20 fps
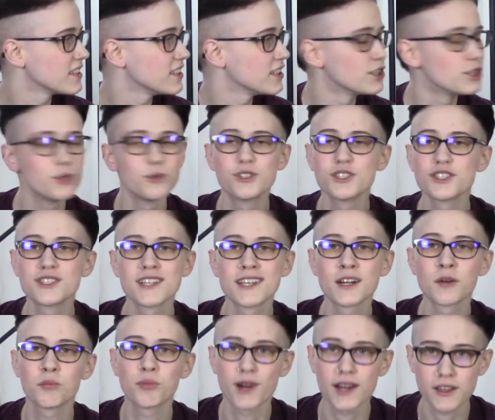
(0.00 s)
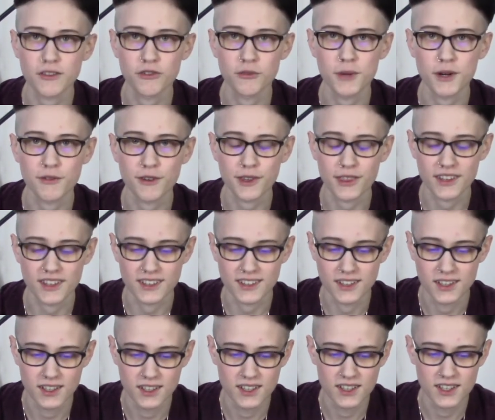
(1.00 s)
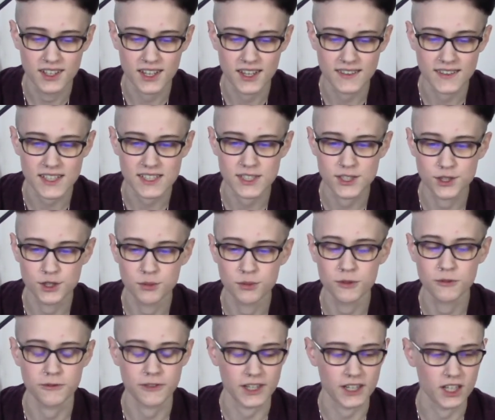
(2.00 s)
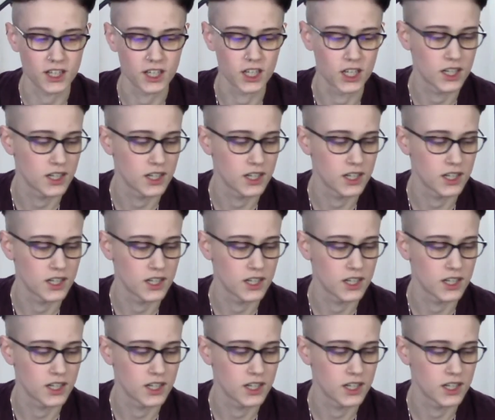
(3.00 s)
you just need a break from everything, and that's super fair.